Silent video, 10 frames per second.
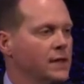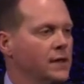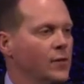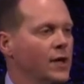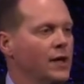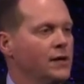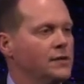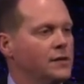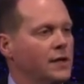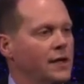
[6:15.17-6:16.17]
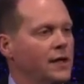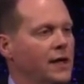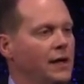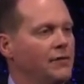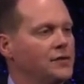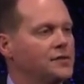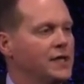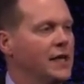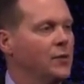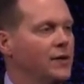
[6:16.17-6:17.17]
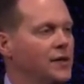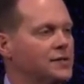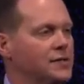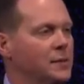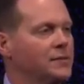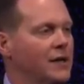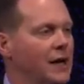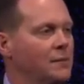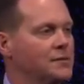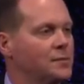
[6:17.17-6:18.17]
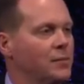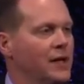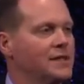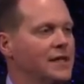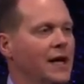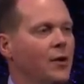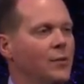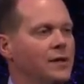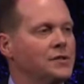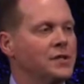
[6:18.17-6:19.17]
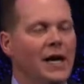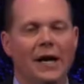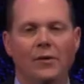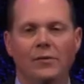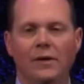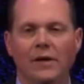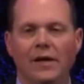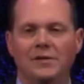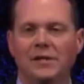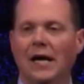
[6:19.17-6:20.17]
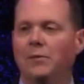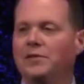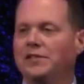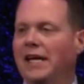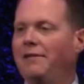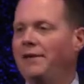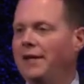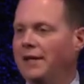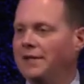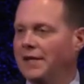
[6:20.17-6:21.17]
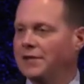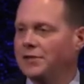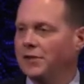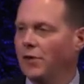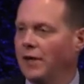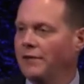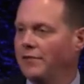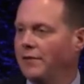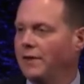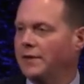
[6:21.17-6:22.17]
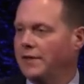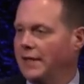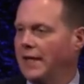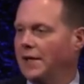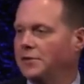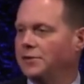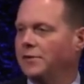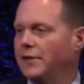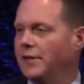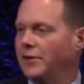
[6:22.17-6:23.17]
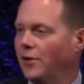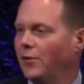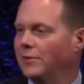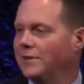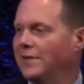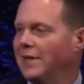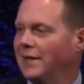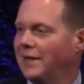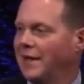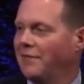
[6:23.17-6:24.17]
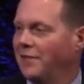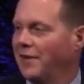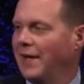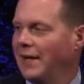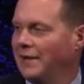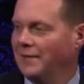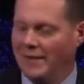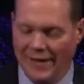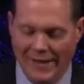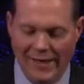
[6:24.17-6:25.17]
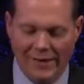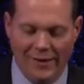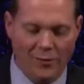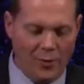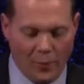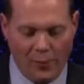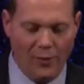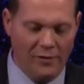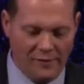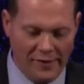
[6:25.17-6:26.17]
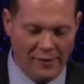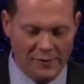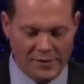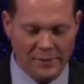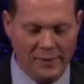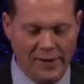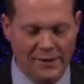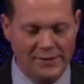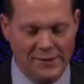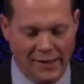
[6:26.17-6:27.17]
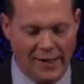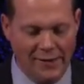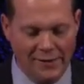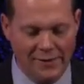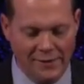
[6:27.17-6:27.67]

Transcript: We can even see when this sometimes plays out when a child is not receiving the attention, or even the teenager or the adult, that they feel like they need. No, don't point fingers in the place tonight.